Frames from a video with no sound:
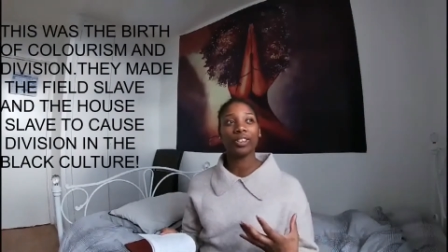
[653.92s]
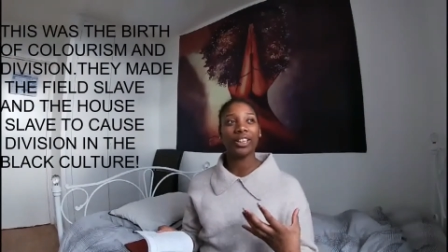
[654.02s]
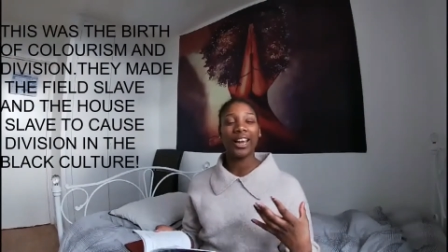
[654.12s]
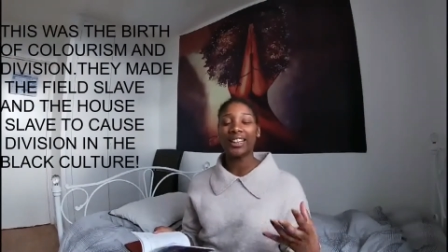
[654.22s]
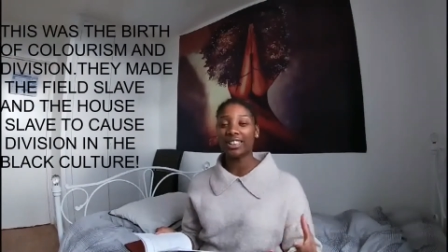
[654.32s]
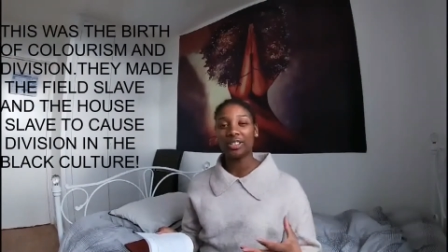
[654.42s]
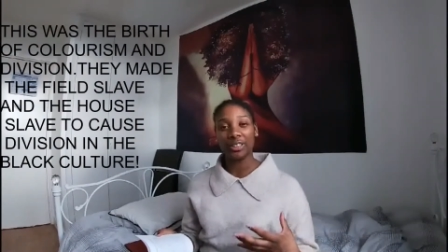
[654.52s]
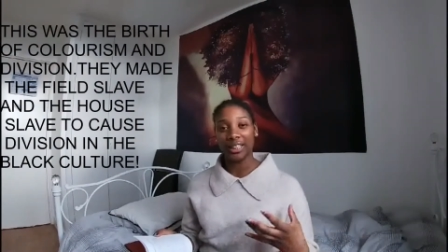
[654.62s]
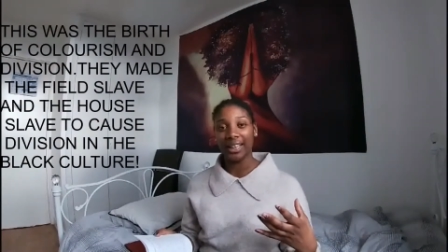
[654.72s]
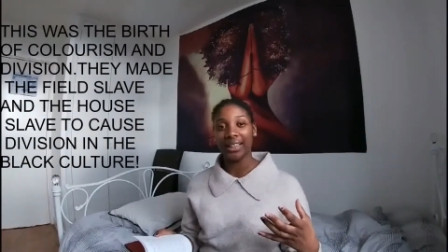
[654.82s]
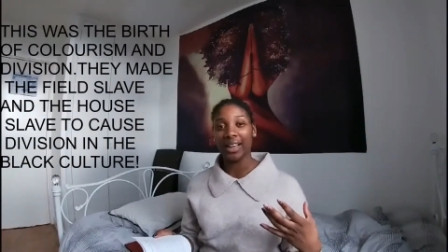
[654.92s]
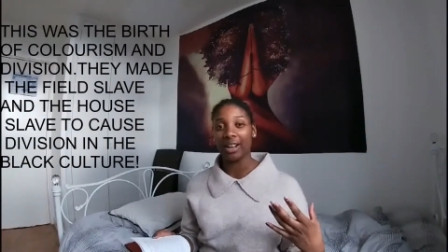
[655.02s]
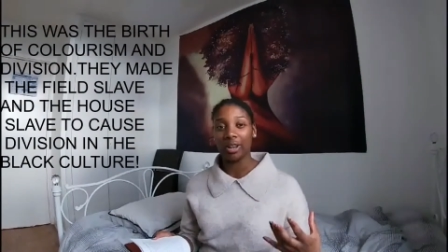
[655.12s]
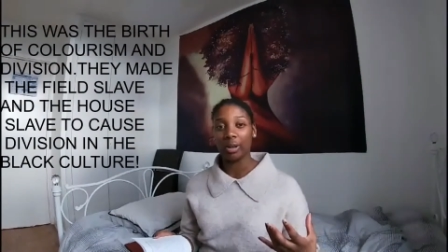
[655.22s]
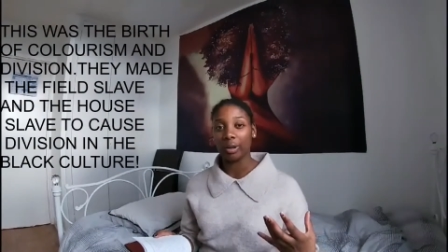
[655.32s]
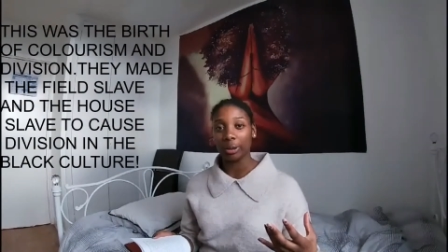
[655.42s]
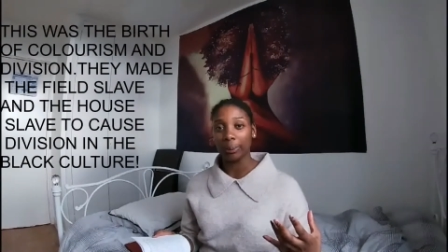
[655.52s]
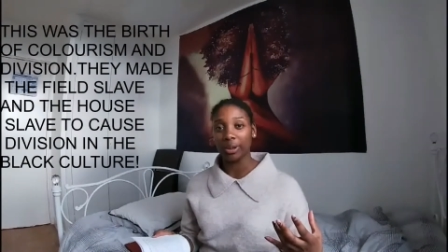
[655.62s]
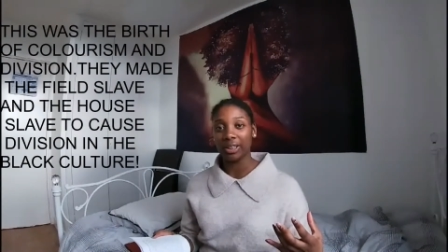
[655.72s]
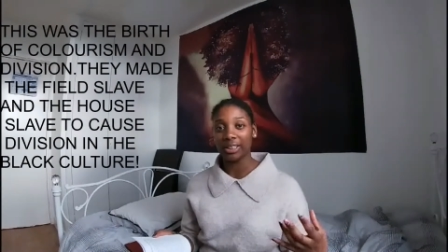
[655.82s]
hatred in our own
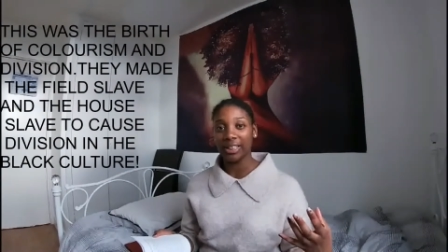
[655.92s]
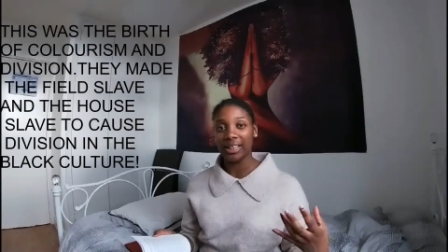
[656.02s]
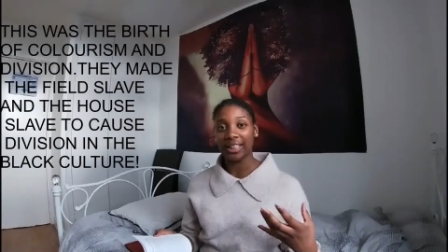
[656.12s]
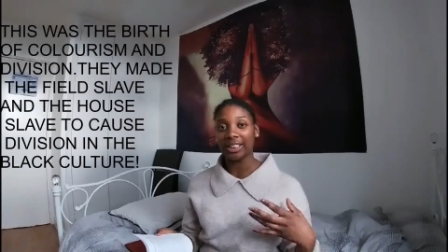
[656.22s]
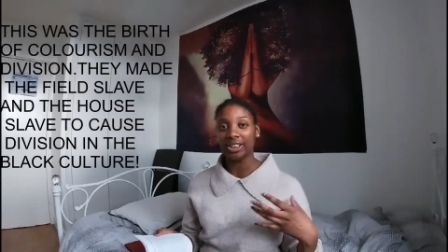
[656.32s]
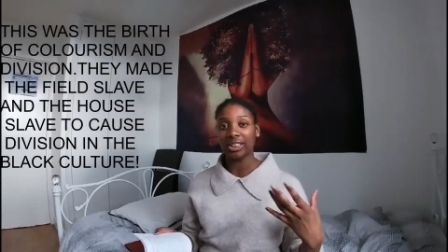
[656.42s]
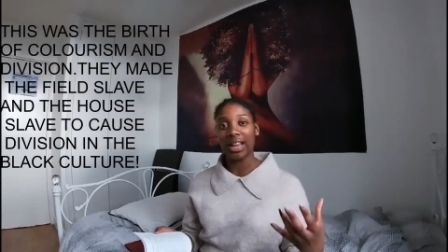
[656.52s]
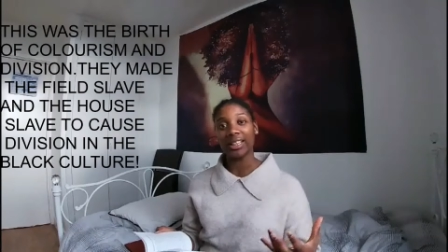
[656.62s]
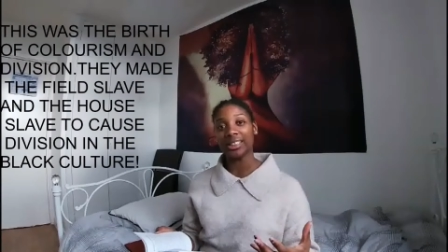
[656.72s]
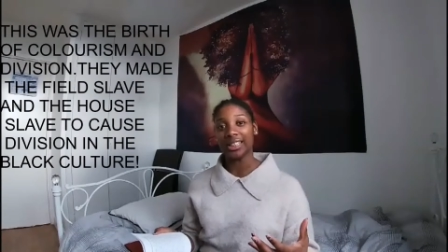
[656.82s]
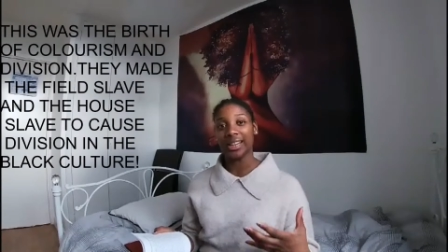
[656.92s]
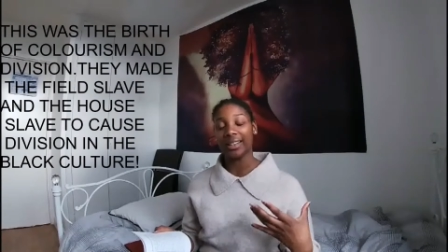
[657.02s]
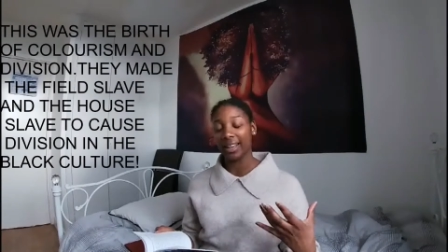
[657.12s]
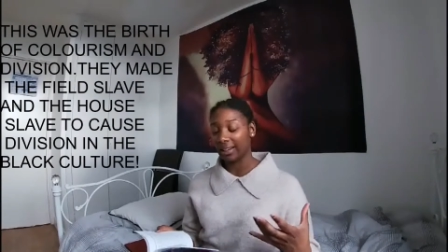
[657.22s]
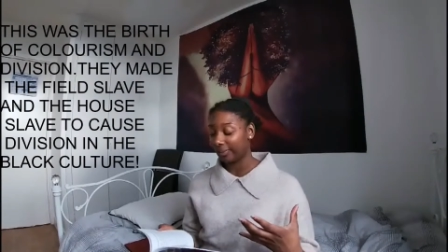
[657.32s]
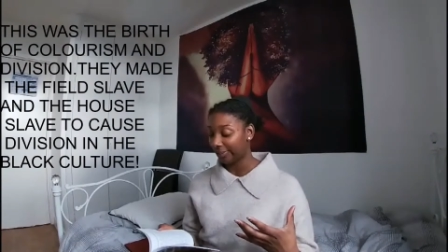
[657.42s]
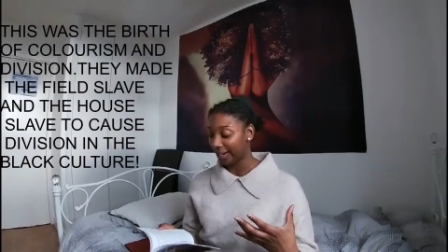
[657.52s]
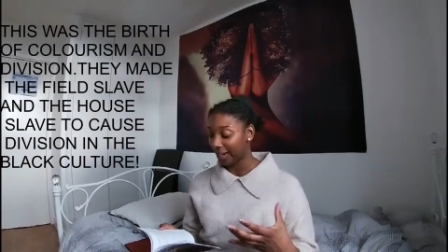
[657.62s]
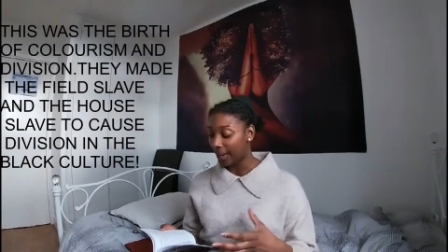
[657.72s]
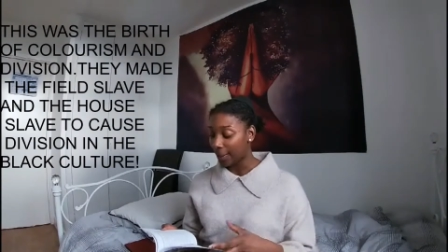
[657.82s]
community, and jealousy and
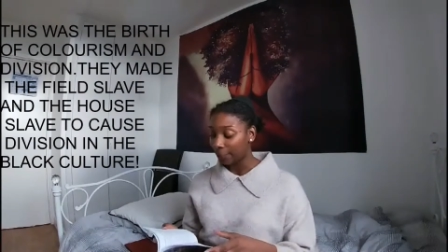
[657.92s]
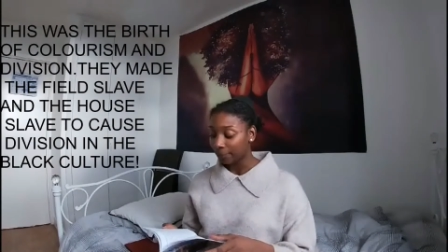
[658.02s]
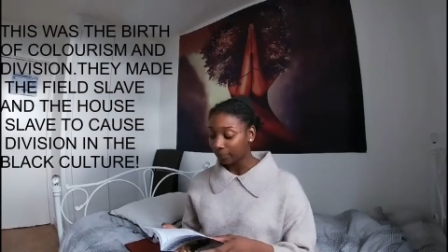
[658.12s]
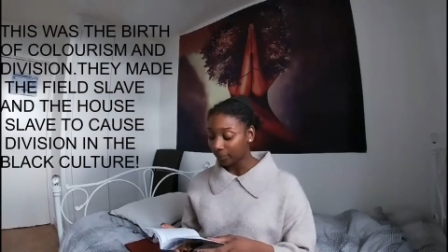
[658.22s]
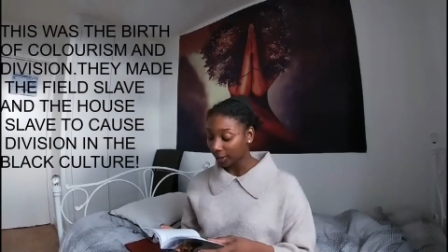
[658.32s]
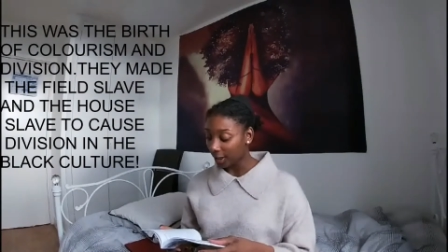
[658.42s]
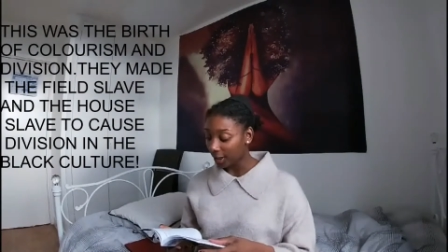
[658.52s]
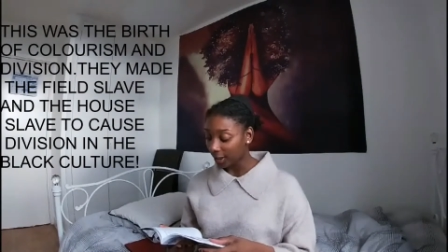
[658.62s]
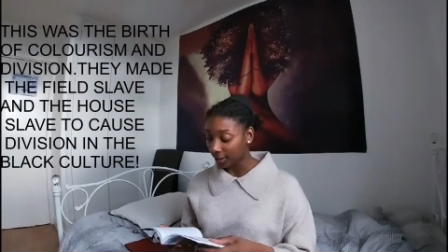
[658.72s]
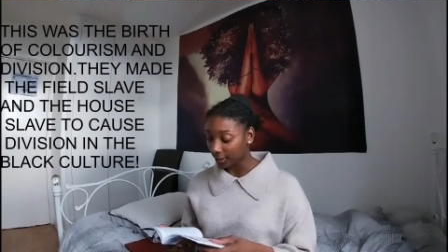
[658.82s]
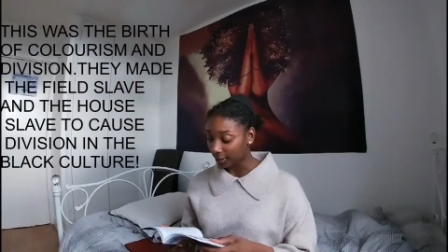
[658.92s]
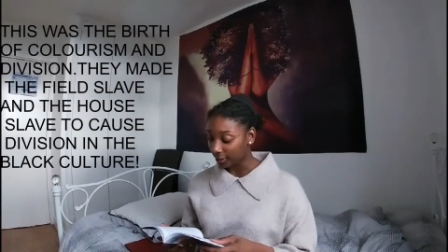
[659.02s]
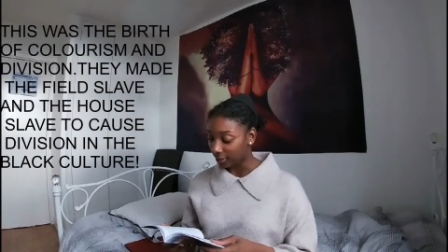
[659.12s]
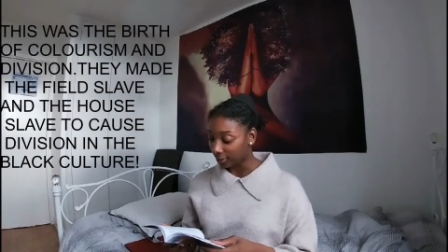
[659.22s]
envy. And